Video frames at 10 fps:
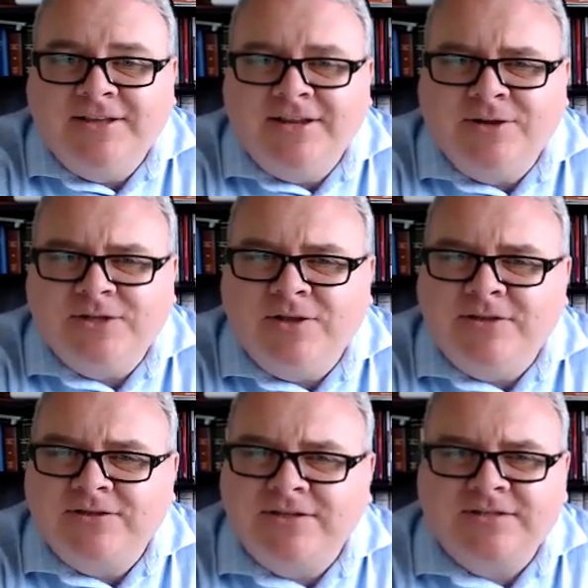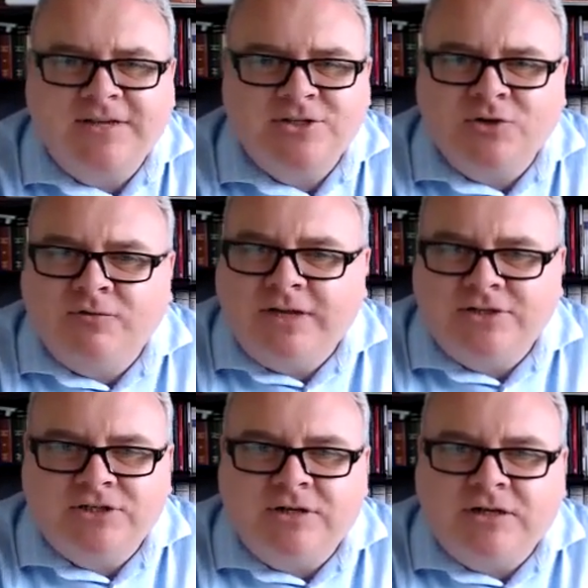There's just such a rich
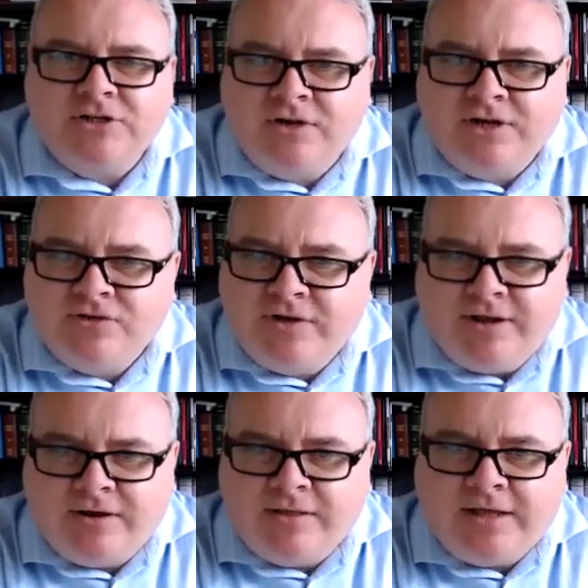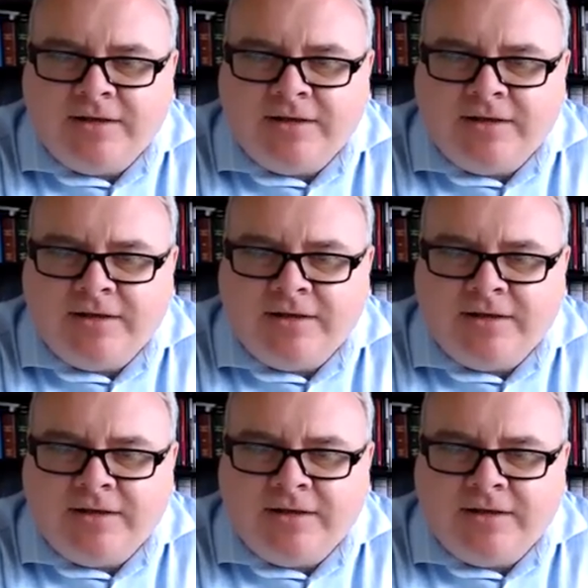treasury there that